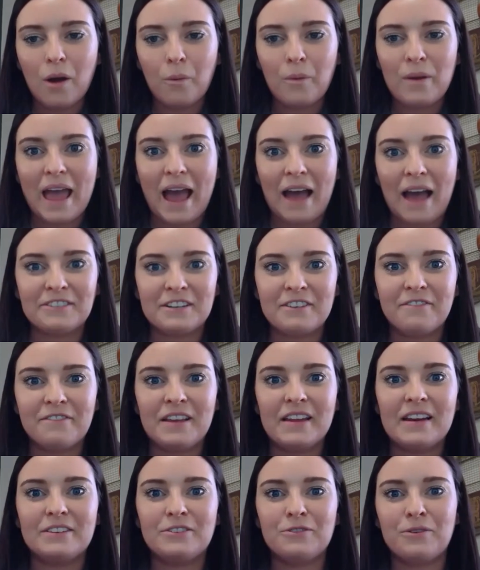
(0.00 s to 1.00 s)
we have to
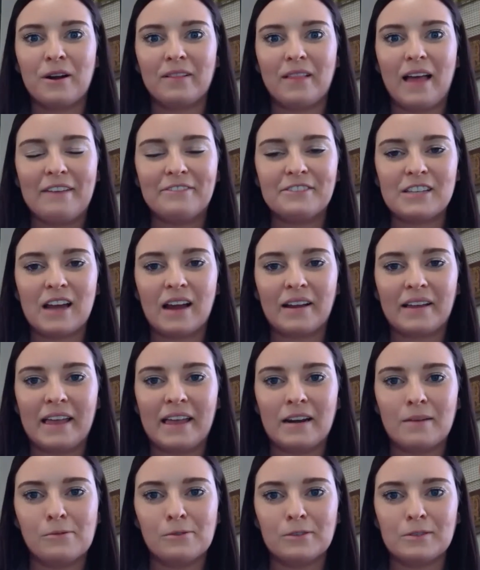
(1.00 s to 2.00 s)
feed it to our livestock
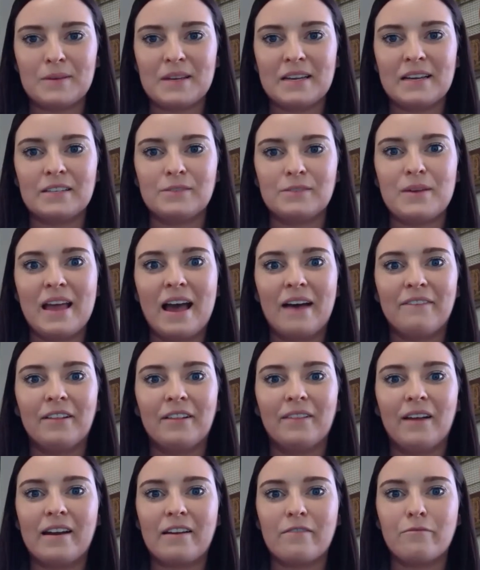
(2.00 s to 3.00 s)
animals because we have a
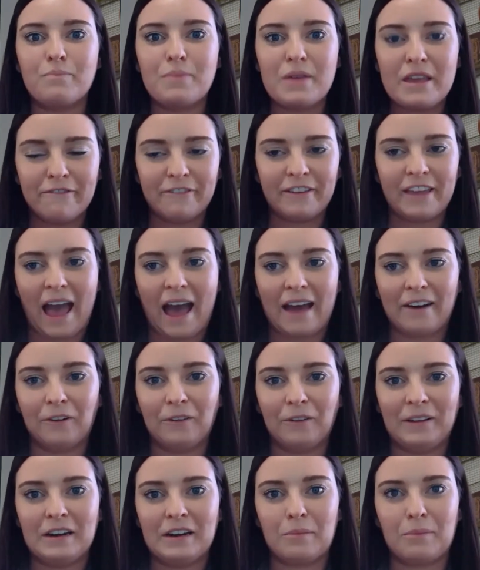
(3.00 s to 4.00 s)
lot of beef
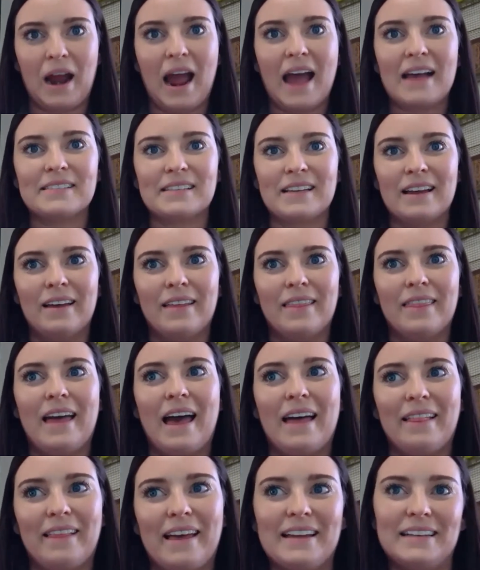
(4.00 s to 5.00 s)
cattle in Nebraska
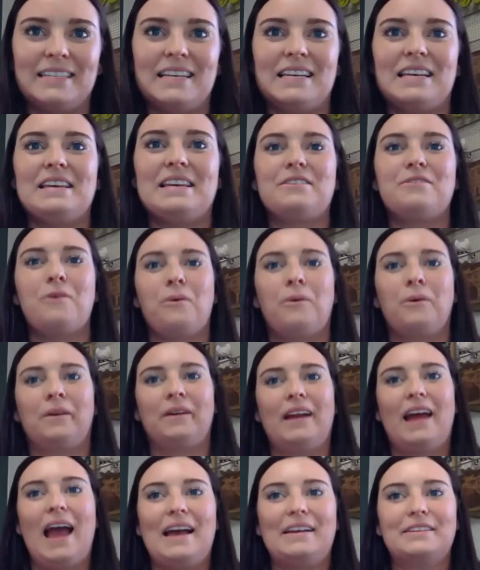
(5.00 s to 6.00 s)
that like to eat
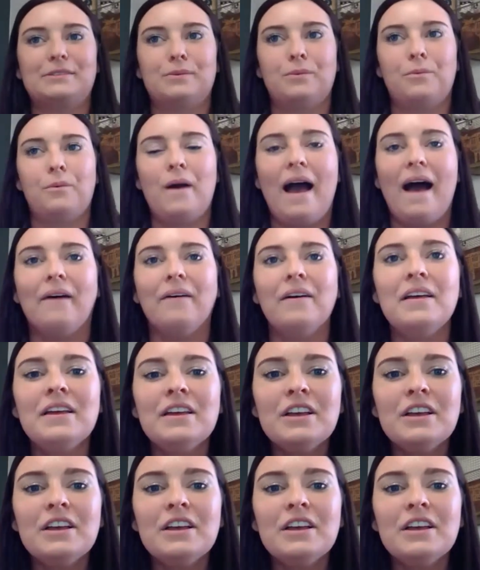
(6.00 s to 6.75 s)
corn as well.